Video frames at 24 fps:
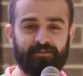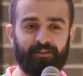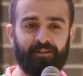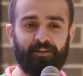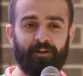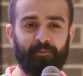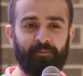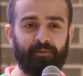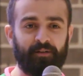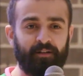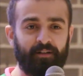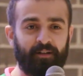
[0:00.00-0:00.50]
You know
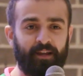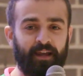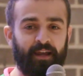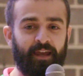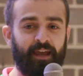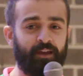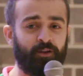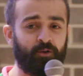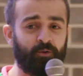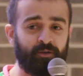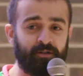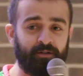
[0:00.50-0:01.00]
what I mean? Like,
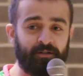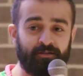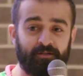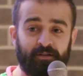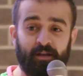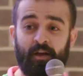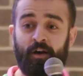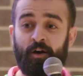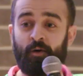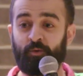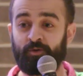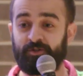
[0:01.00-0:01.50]
hey Eunice,
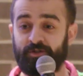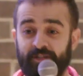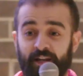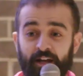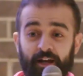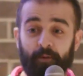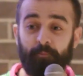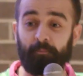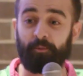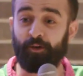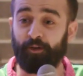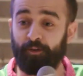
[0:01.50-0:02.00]
would you
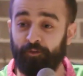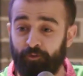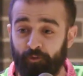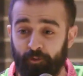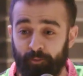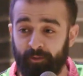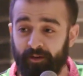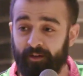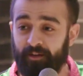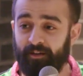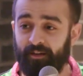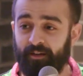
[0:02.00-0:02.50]
take a bullet for
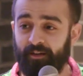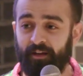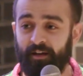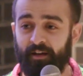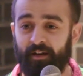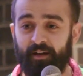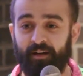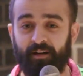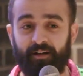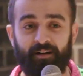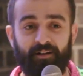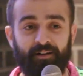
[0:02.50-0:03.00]
me?
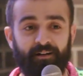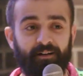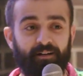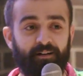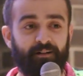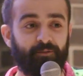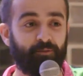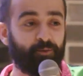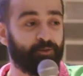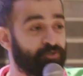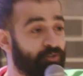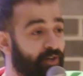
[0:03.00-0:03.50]

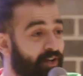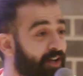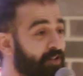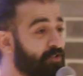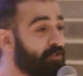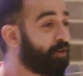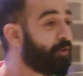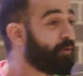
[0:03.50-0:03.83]
Would you catch